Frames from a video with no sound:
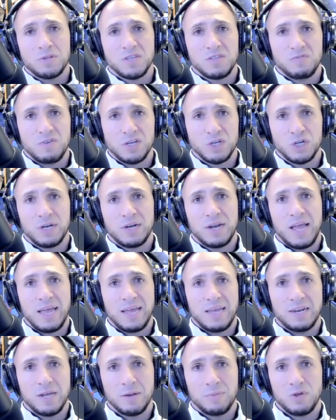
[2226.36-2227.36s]
division,
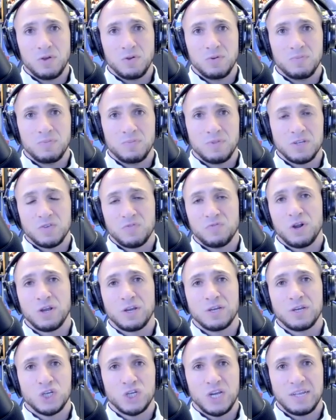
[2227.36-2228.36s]
AEW, is a very
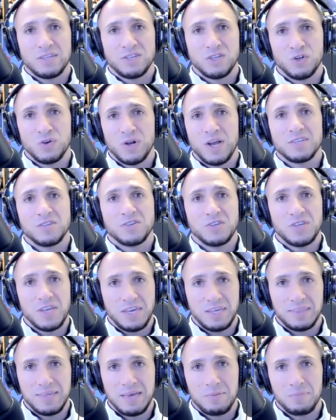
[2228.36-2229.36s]
good chance you're not
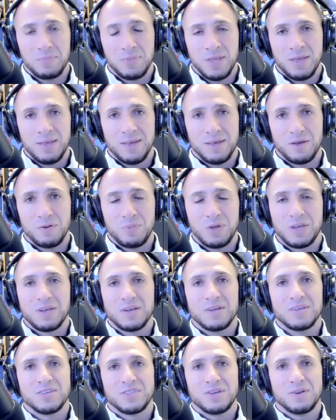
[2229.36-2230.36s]
seeing them
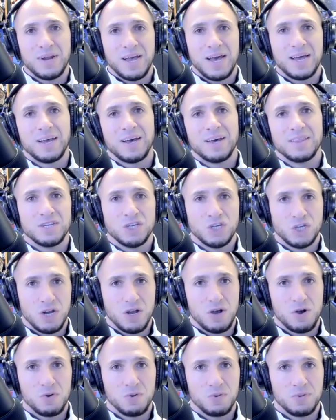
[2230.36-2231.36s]
because they're not on the
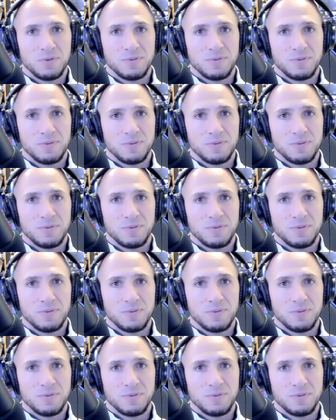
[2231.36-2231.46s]
show,